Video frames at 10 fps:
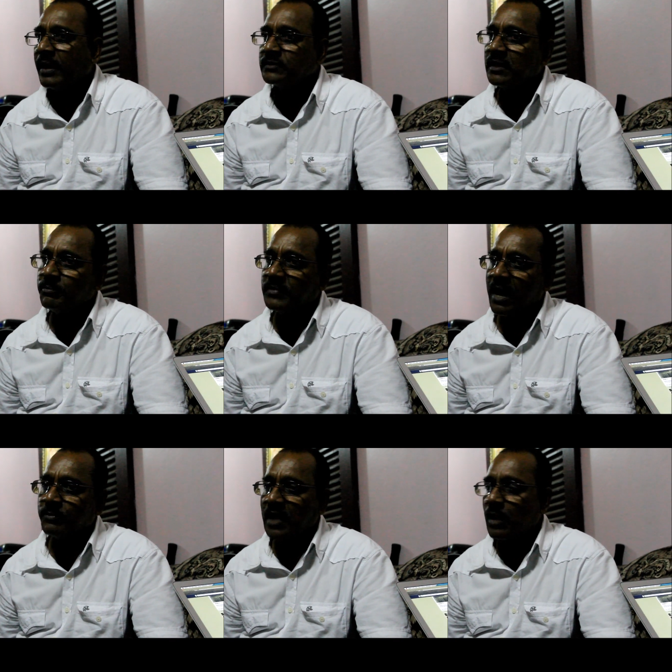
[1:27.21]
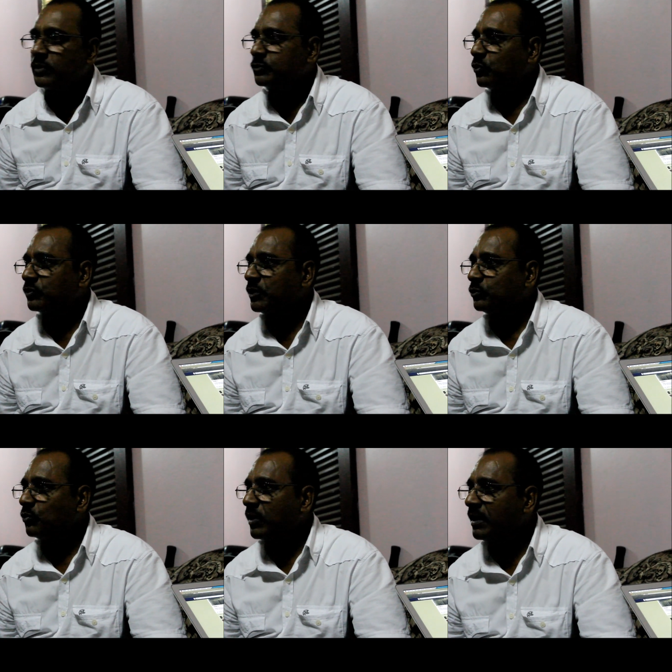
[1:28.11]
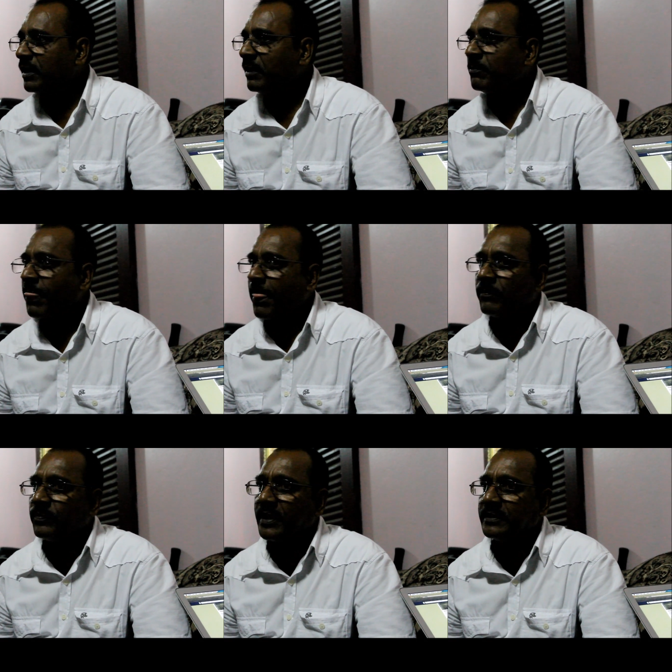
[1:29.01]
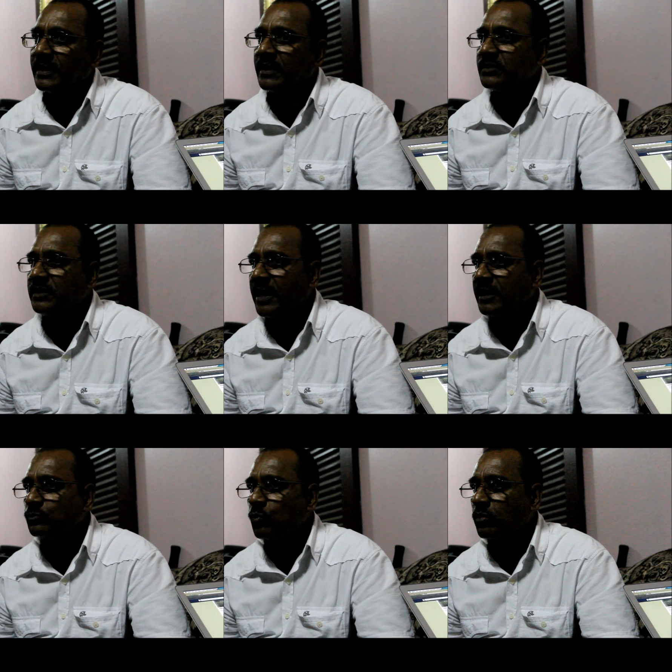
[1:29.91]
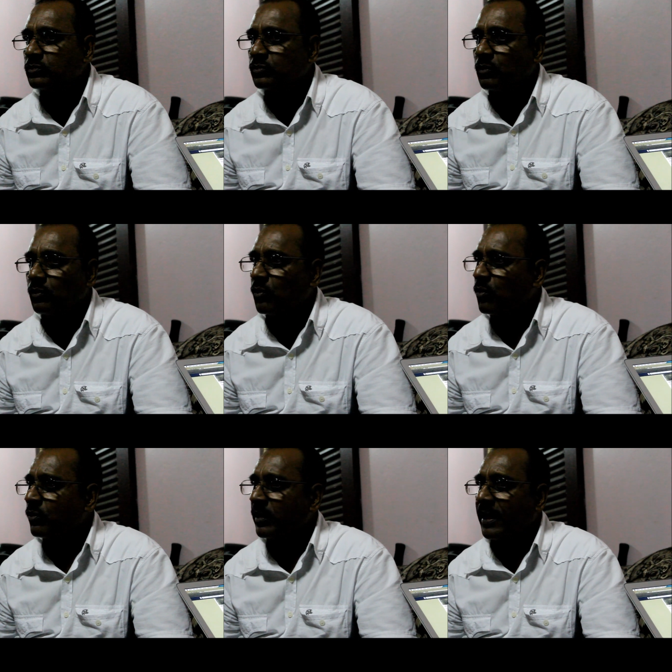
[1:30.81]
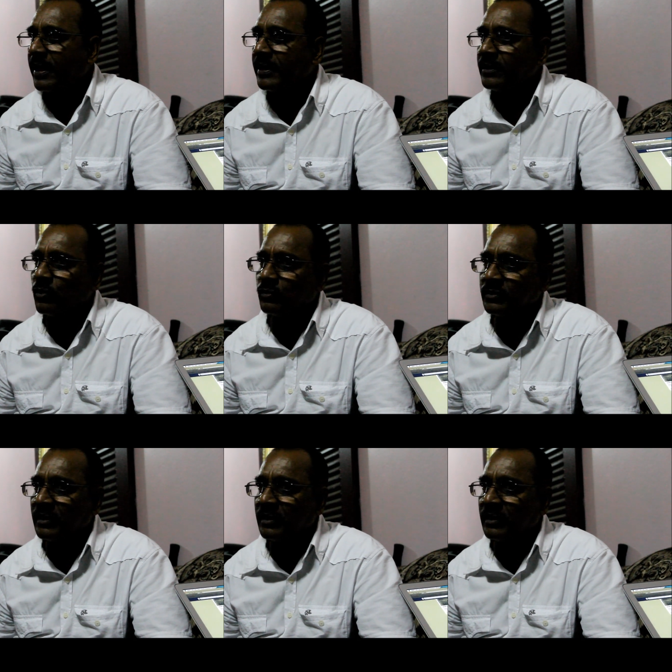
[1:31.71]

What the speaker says: sometimes I was talking to her that she has worked so long and not